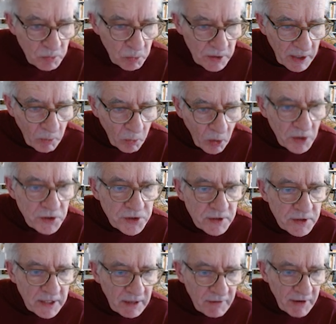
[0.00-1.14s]
there was
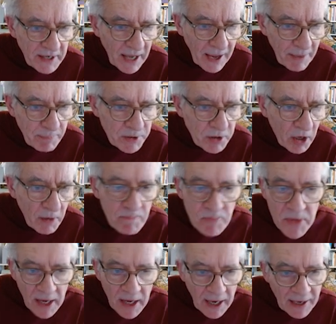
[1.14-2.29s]
the event happened on,
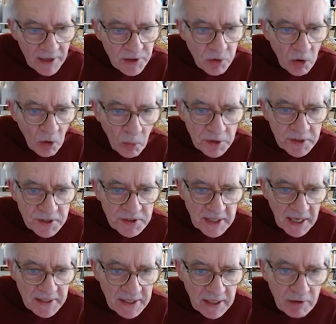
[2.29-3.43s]
and what the
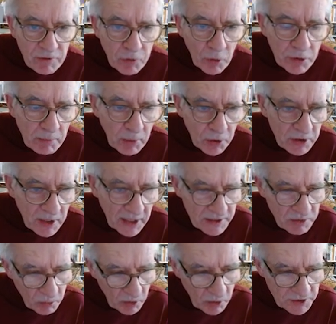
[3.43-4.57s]
setting for the modulator
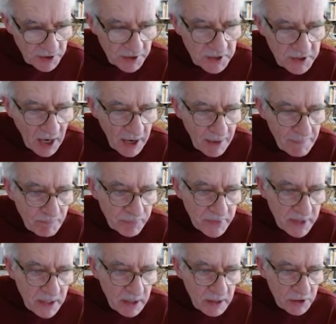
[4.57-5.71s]
was at the time.
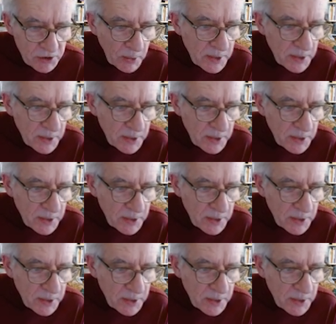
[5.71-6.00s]
So he